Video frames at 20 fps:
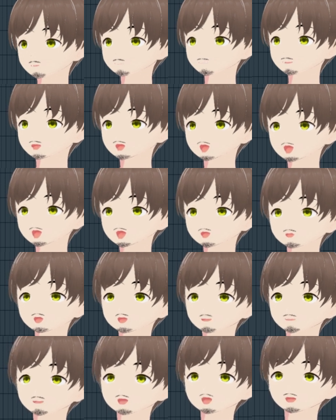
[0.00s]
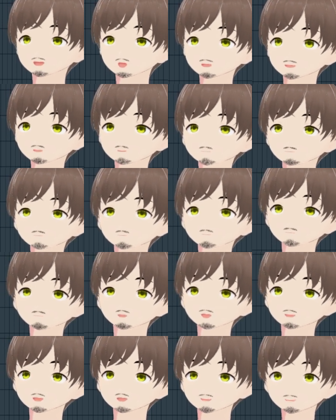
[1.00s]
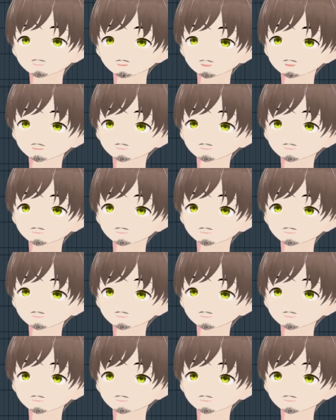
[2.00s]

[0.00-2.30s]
high, but subtle. But yeah, Fresh